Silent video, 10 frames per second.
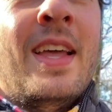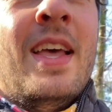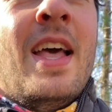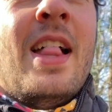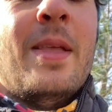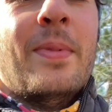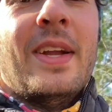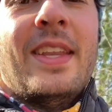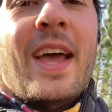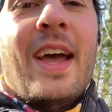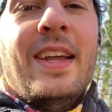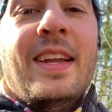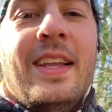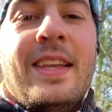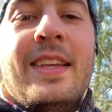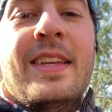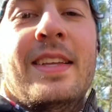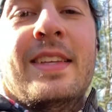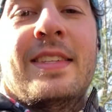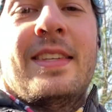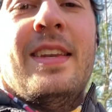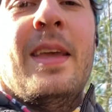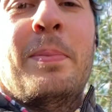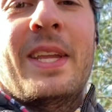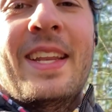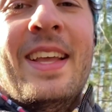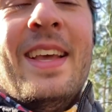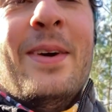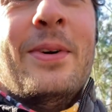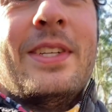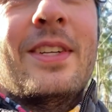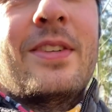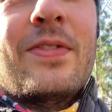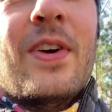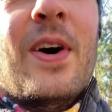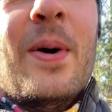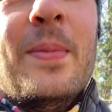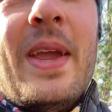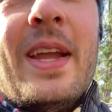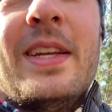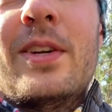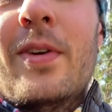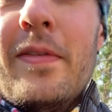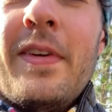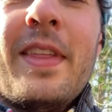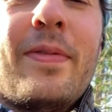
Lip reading: And then my dad, he is Nip It, which is from Andy Griffith.